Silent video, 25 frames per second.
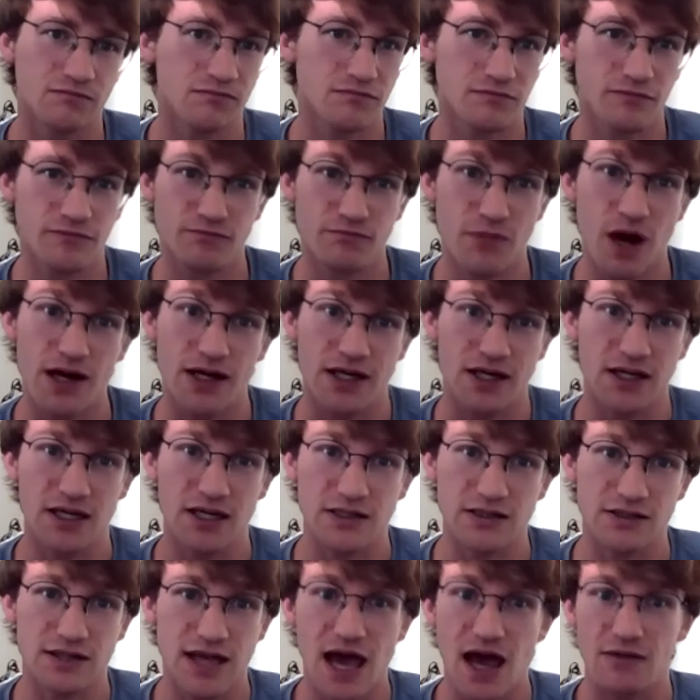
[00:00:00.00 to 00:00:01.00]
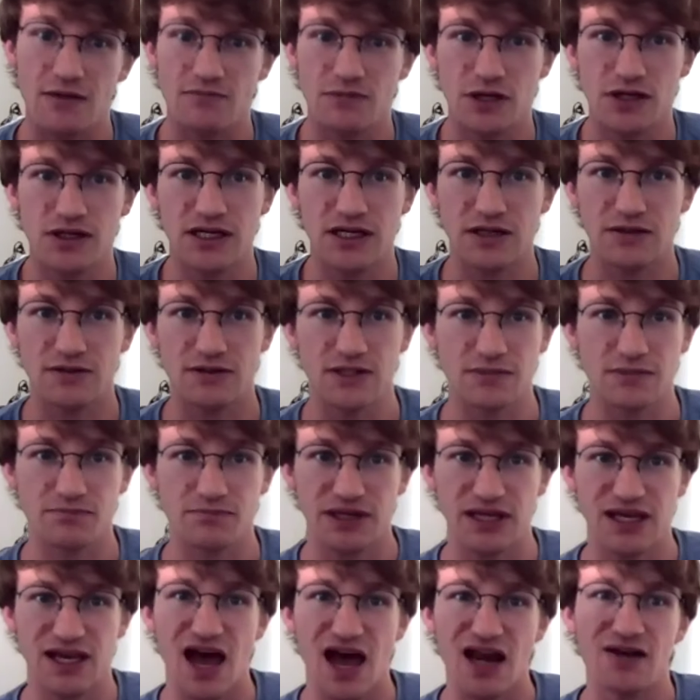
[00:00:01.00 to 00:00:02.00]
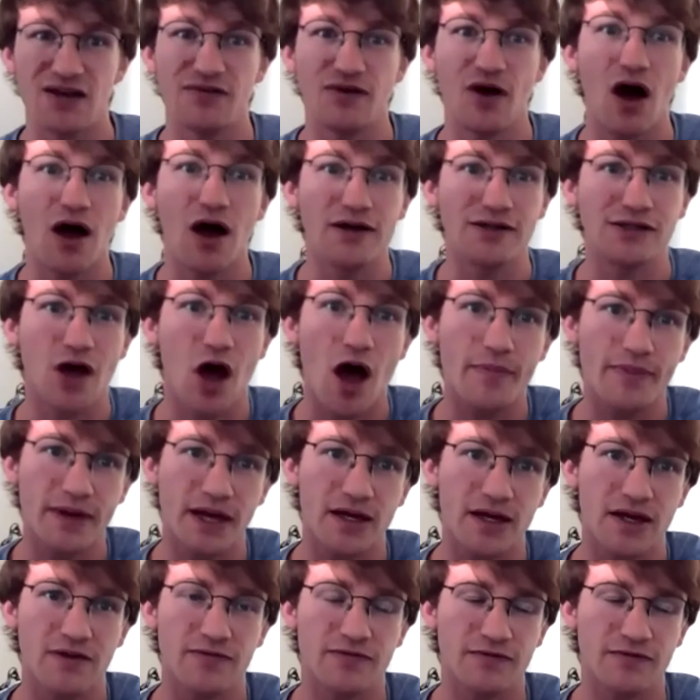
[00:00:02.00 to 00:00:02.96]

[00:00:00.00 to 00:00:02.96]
money is yeah you need to be kind of on topic if